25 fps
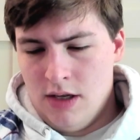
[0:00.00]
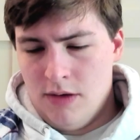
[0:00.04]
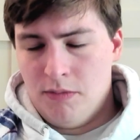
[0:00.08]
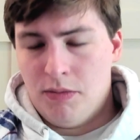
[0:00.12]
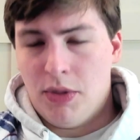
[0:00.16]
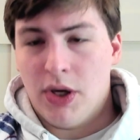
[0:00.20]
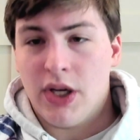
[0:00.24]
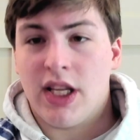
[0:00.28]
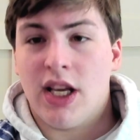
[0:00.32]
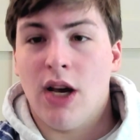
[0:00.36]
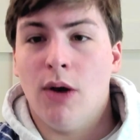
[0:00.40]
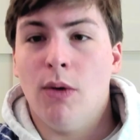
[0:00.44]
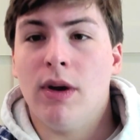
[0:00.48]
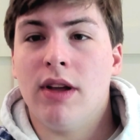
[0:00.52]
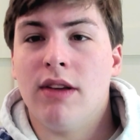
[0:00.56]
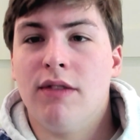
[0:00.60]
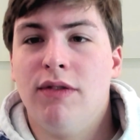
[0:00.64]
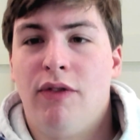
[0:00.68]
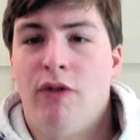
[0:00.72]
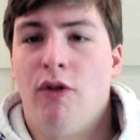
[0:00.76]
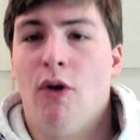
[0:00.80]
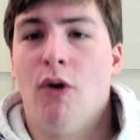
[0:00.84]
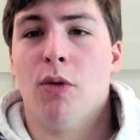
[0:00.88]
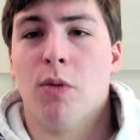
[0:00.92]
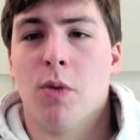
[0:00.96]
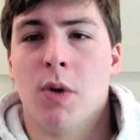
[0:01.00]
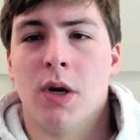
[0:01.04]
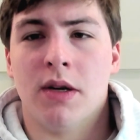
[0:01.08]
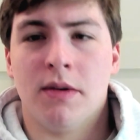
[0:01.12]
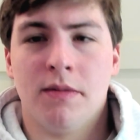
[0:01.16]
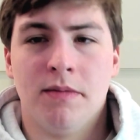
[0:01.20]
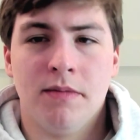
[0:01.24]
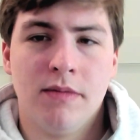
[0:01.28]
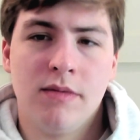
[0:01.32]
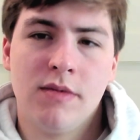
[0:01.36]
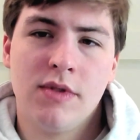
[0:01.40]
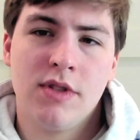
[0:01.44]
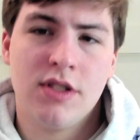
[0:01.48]
But going forward
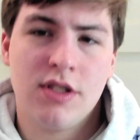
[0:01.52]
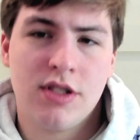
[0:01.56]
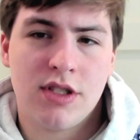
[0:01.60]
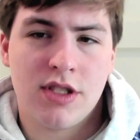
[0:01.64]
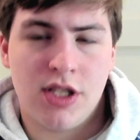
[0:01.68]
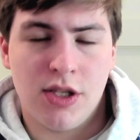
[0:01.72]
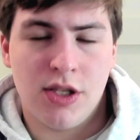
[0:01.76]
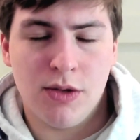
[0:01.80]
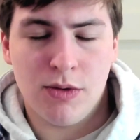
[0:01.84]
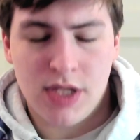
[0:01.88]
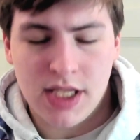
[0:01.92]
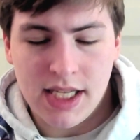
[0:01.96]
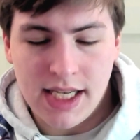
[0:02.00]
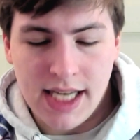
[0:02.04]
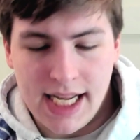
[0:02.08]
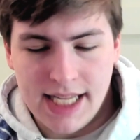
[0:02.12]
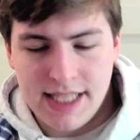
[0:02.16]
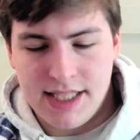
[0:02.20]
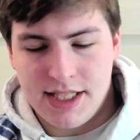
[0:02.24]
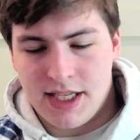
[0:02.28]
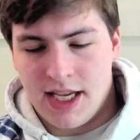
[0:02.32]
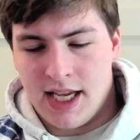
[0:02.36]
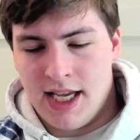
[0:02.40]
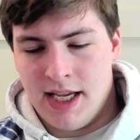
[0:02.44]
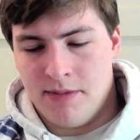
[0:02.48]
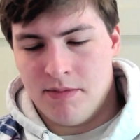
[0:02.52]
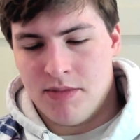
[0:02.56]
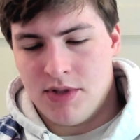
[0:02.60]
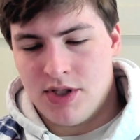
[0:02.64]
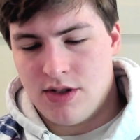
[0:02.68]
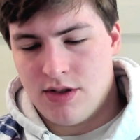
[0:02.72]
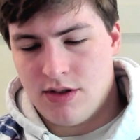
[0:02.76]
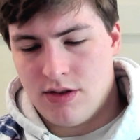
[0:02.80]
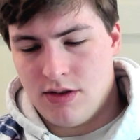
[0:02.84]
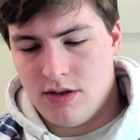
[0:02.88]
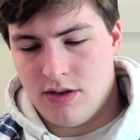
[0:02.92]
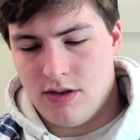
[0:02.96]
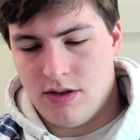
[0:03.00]
to tonight's
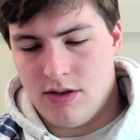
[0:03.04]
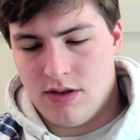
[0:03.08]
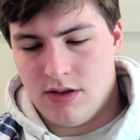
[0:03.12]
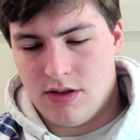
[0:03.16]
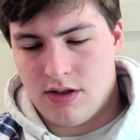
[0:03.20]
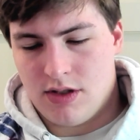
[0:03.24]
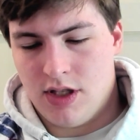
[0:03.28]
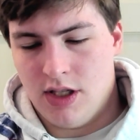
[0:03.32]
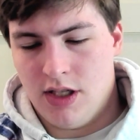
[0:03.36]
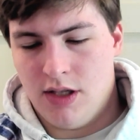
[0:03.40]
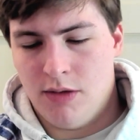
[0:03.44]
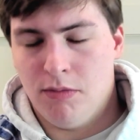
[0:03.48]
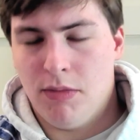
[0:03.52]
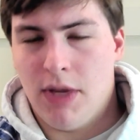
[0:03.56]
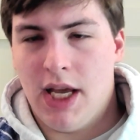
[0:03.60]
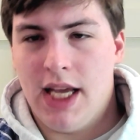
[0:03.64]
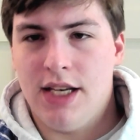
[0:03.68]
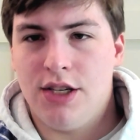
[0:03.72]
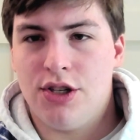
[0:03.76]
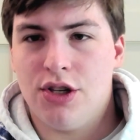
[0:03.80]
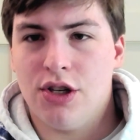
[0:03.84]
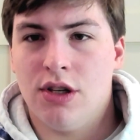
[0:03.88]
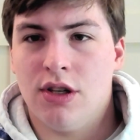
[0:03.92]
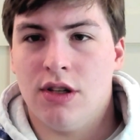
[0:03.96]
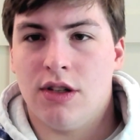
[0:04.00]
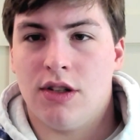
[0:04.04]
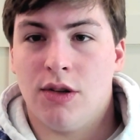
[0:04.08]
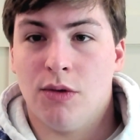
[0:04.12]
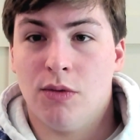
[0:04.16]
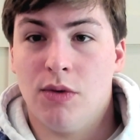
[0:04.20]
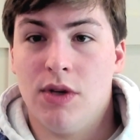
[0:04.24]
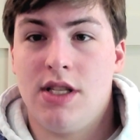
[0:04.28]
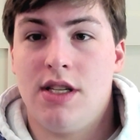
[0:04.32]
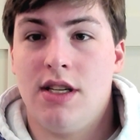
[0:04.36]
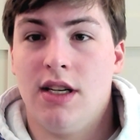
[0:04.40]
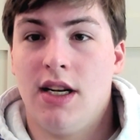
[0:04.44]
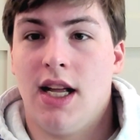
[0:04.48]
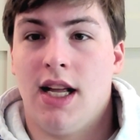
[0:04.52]
games, the
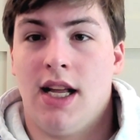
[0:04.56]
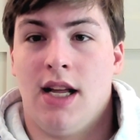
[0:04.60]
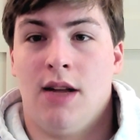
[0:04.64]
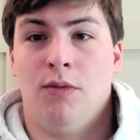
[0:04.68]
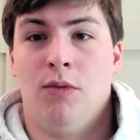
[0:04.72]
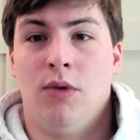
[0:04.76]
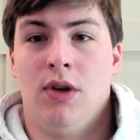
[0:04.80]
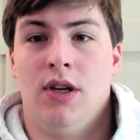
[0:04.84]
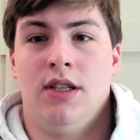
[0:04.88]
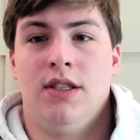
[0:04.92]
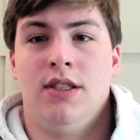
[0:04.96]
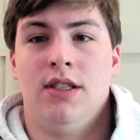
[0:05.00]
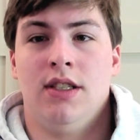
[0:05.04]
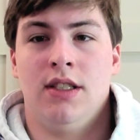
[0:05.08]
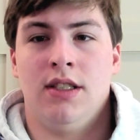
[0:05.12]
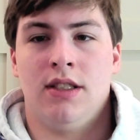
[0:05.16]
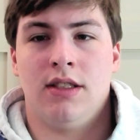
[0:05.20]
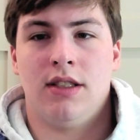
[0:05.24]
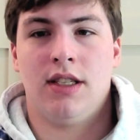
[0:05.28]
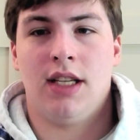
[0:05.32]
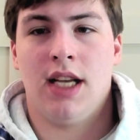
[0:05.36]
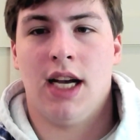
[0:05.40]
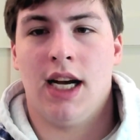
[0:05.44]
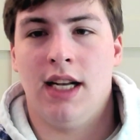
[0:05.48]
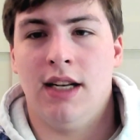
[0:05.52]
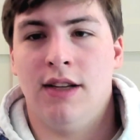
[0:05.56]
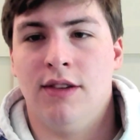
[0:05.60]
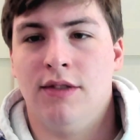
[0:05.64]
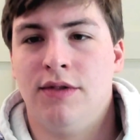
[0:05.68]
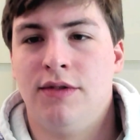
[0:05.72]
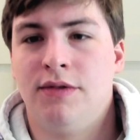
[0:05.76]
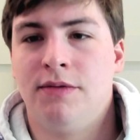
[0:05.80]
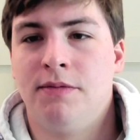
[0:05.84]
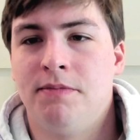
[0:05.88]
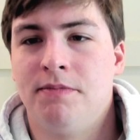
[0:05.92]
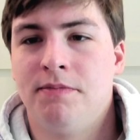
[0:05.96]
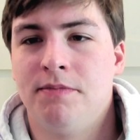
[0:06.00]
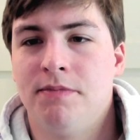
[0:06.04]
reason I wanted to kind
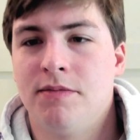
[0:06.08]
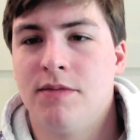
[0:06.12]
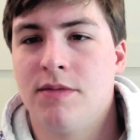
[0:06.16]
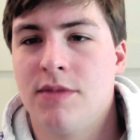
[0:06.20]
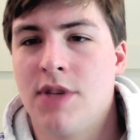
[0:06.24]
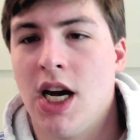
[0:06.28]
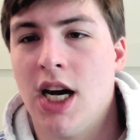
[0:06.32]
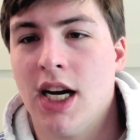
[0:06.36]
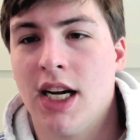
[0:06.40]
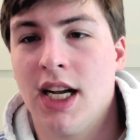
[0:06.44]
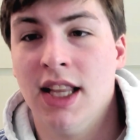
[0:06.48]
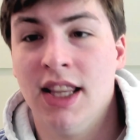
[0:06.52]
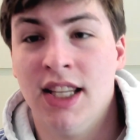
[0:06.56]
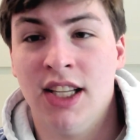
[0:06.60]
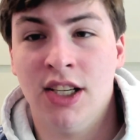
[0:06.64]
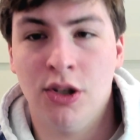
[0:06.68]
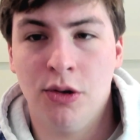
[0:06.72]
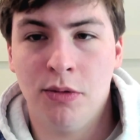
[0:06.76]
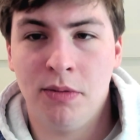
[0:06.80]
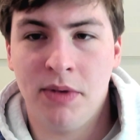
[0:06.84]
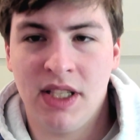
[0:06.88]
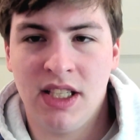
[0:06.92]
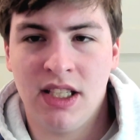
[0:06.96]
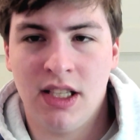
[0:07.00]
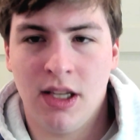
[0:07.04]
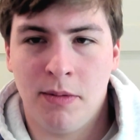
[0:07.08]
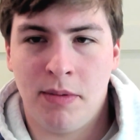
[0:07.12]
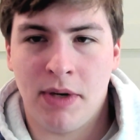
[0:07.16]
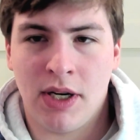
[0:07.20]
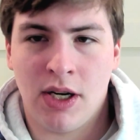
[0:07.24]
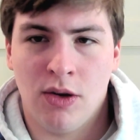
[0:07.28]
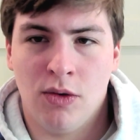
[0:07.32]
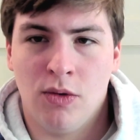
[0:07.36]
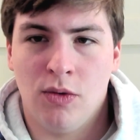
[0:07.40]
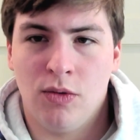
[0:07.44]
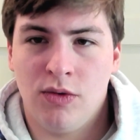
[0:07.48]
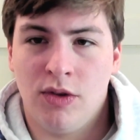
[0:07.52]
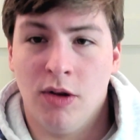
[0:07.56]
of talk a little bit
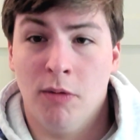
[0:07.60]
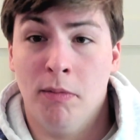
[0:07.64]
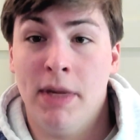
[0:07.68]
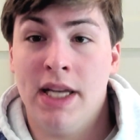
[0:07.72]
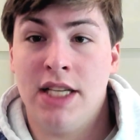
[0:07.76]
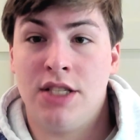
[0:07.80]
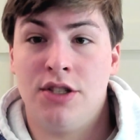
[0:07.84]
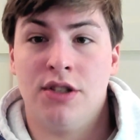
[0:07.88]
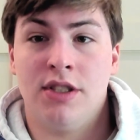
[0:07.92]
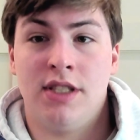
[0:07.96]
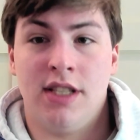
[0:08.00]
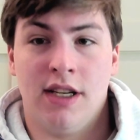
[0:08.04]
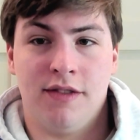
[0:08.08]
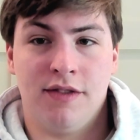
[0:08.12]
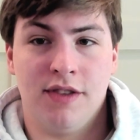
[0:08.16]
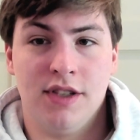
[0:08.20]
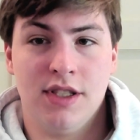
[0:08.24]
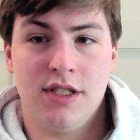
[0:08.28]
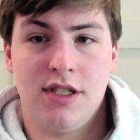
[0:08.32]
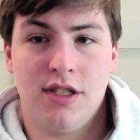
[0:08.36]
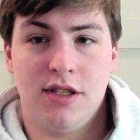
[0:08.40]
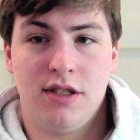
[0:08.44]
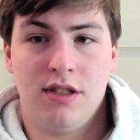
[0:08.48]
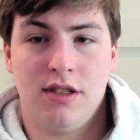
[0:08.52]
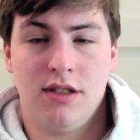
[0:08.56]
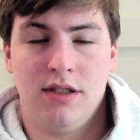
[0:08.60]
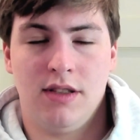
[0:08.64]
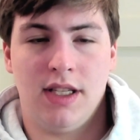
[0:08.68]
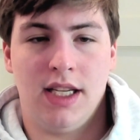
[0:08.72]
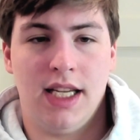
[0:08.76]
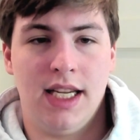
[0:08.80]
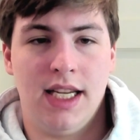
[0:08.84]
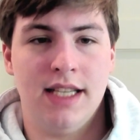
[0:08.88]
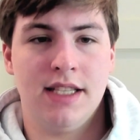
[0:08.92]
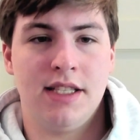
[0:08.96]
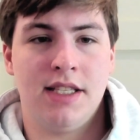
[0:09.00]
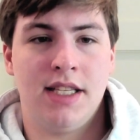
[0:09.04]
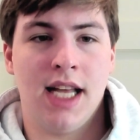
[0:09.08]
about the major difference
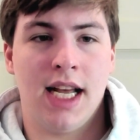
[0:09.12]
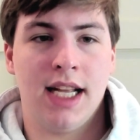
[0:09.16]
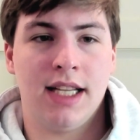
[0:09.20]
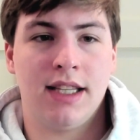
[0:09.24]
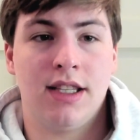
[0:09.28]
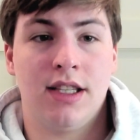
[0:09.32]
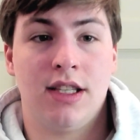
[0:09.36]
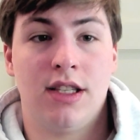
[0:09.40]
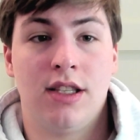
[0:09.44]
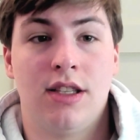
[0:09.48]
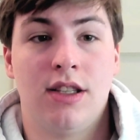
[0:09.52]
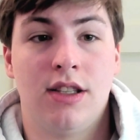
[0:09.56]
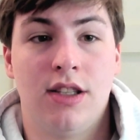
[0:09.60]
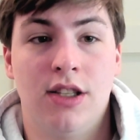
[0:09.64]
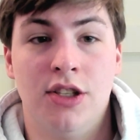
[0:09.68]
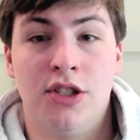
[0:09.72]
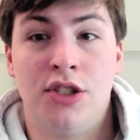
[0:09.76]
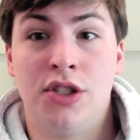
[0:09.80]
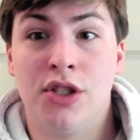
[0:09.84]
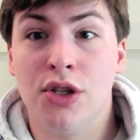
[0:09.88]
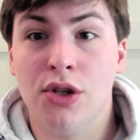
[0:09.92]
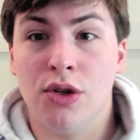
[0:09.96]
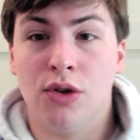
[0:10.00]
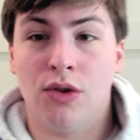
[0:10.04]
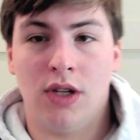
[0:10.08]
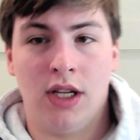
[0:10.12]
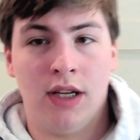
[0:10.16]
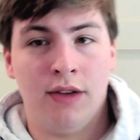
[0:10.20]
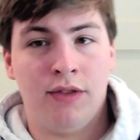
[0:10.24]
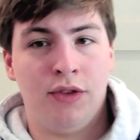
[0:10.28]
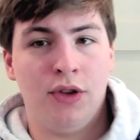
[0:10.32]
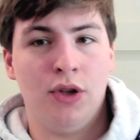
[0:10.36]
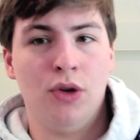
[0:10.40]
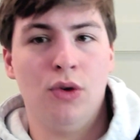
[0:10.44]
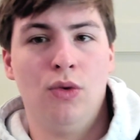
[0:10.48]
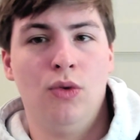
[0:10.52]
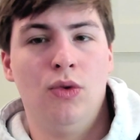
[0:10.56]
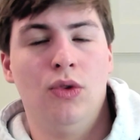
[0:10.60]
is that if
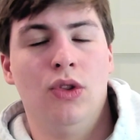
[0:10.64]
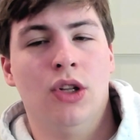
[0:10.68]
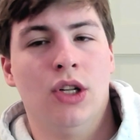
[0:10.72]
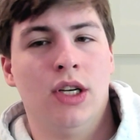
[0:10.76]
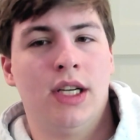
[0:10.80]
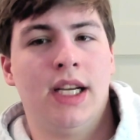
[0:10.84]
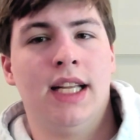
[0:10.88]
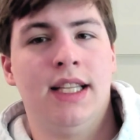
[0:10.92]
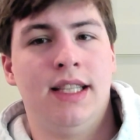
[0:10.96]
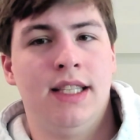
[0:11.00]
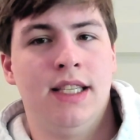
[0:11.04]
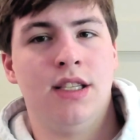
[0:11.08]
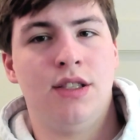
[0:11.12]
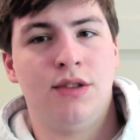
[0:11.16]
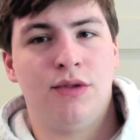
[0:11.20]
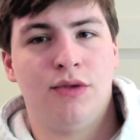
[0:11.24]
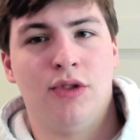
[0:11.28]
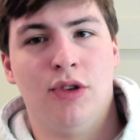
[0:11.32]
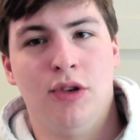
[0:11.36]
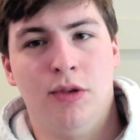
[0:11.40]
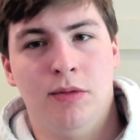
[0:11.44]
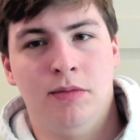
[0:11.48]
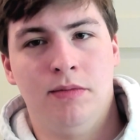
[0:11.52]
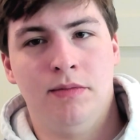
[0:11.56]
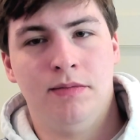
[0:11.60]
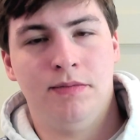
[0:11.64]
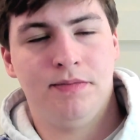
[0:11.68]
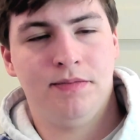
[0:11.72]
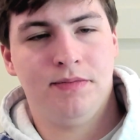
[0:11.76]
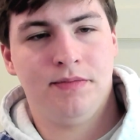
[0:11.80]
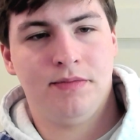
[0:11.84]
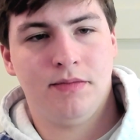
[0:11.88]
you look at this from